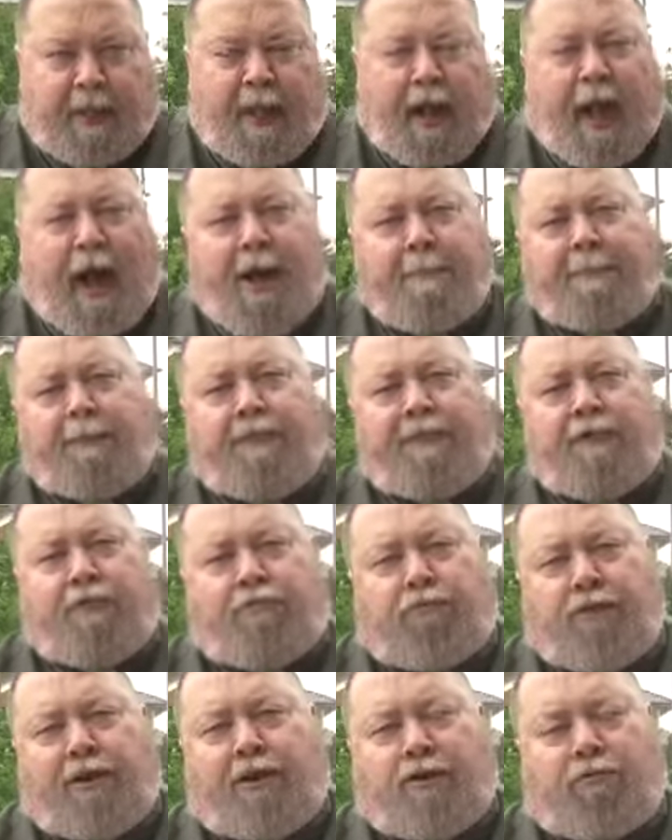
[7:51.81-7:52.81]
I believe the
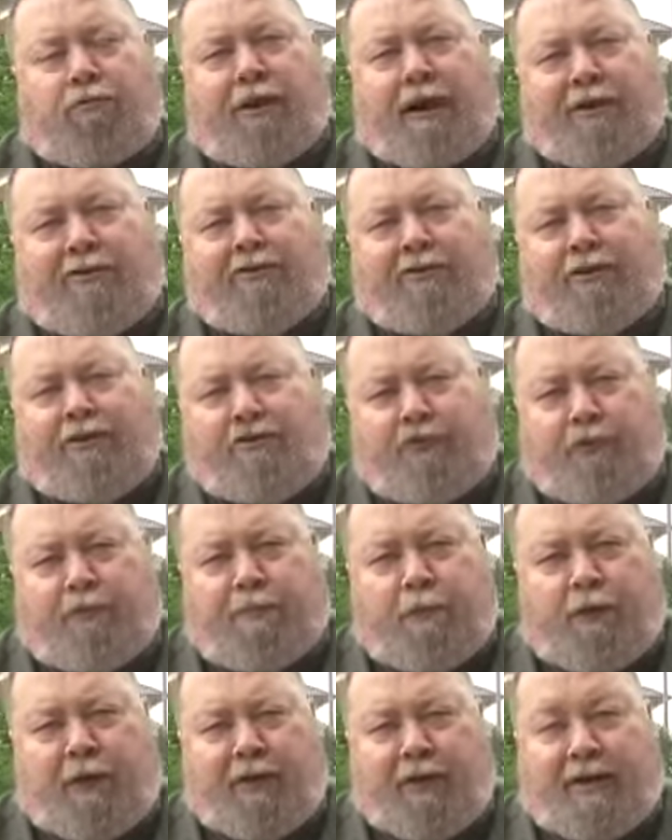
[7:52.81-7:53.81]
critical rationalist
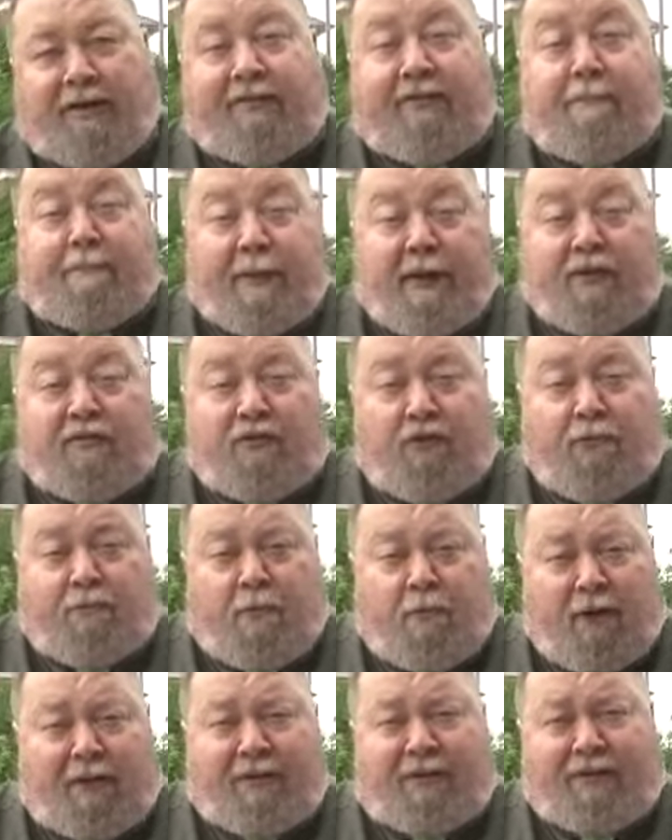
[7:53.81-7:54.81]
viewpoint is the best
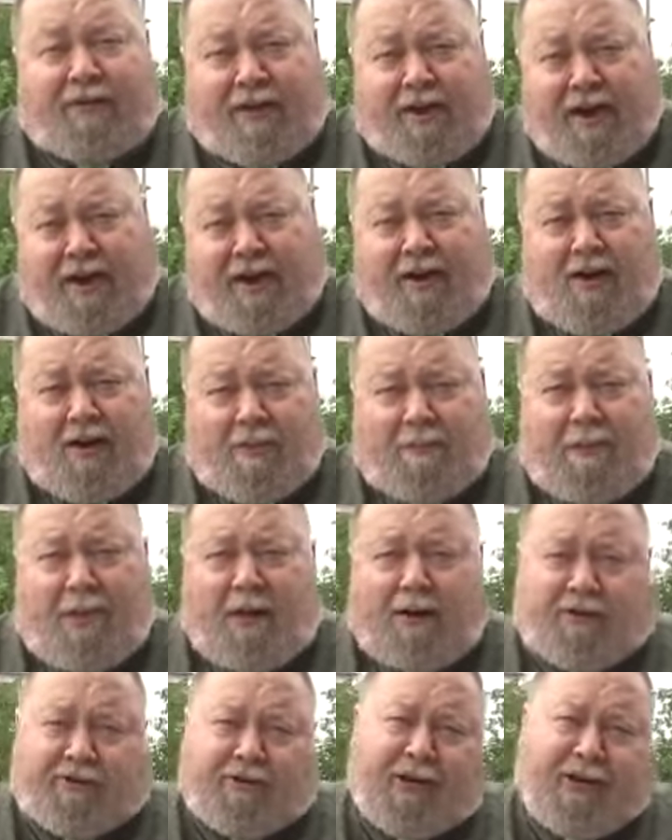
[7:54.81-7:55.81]
viewpoint to take on
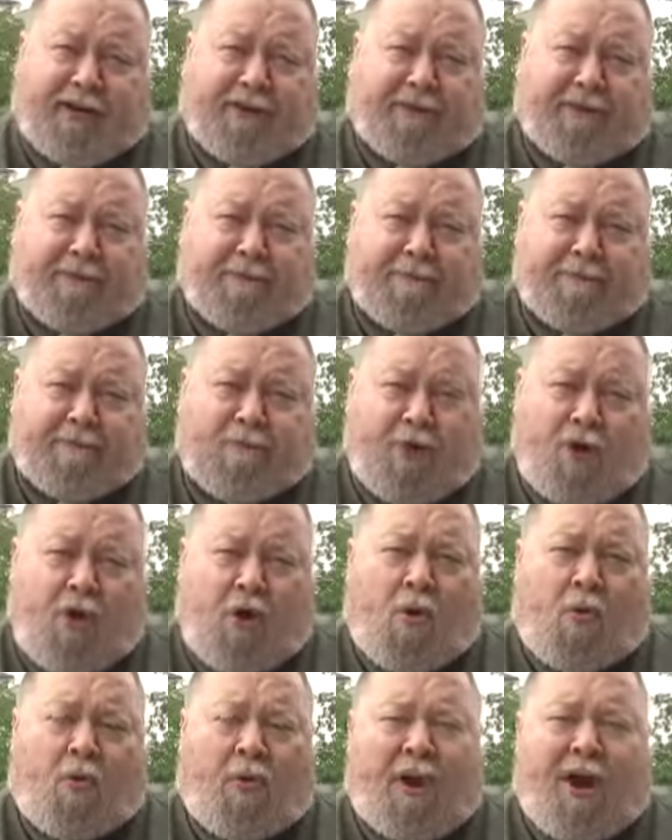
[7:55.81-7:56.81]
apologetics.
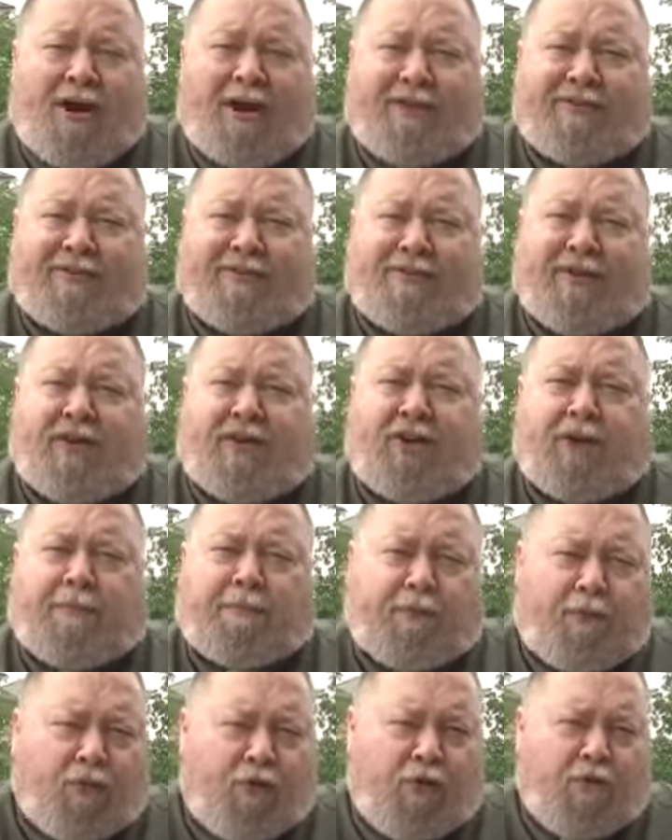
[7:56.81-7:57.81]
We're not necessarily going to
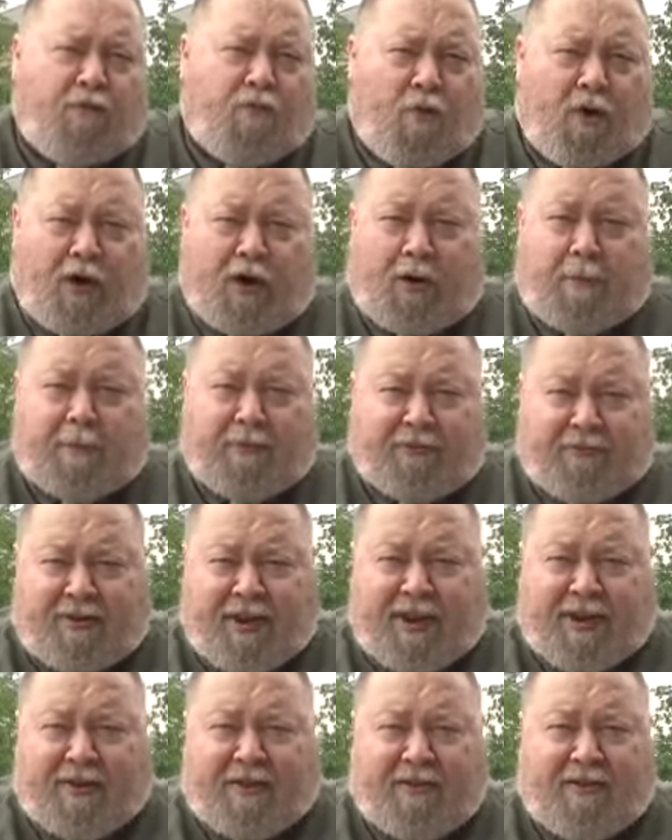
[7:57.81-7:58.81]
prove
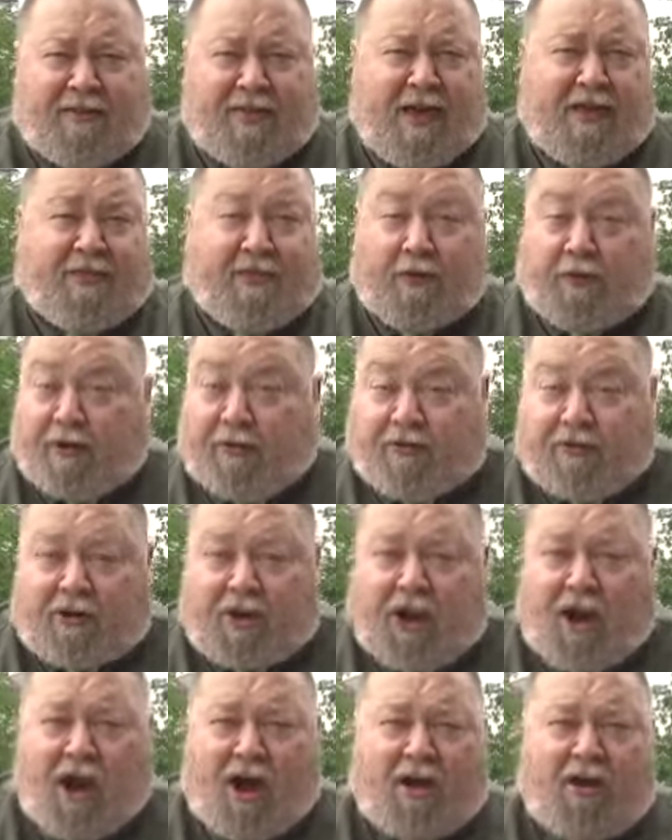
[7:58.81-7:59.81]
100% that there is a
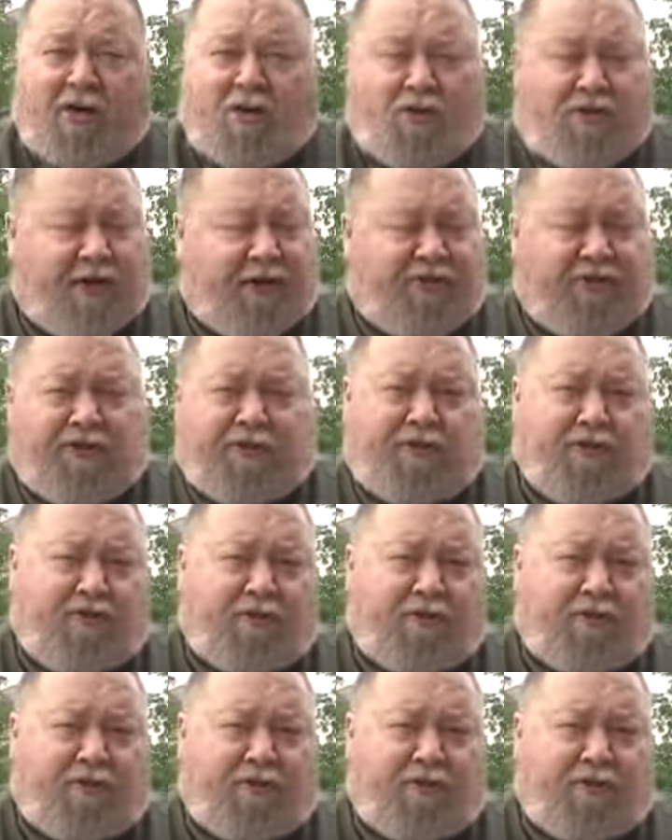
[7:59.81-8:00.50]
God or that Jesus